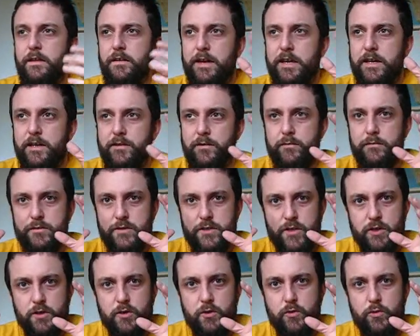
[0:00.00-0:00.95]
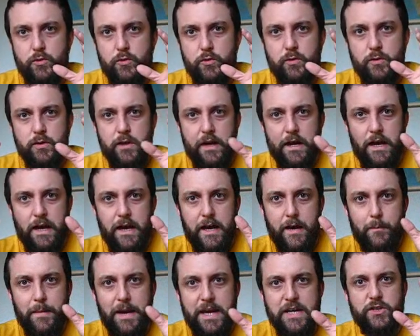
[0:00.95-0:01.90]
do two
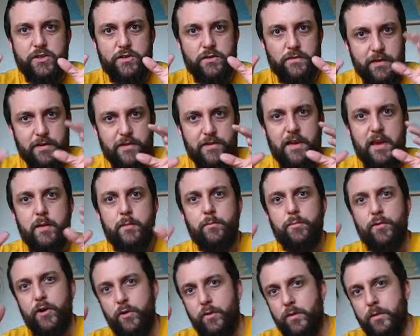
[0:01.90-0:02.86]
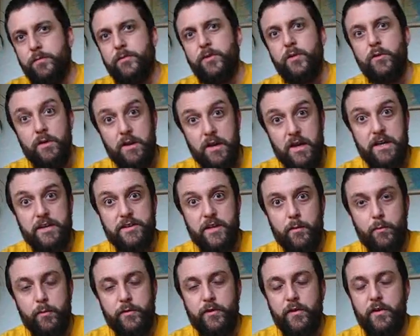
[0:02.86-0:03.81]
mashes of the same brew and do it like a
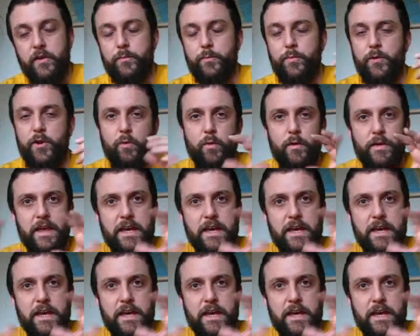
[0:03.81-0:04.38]
double-sized brew,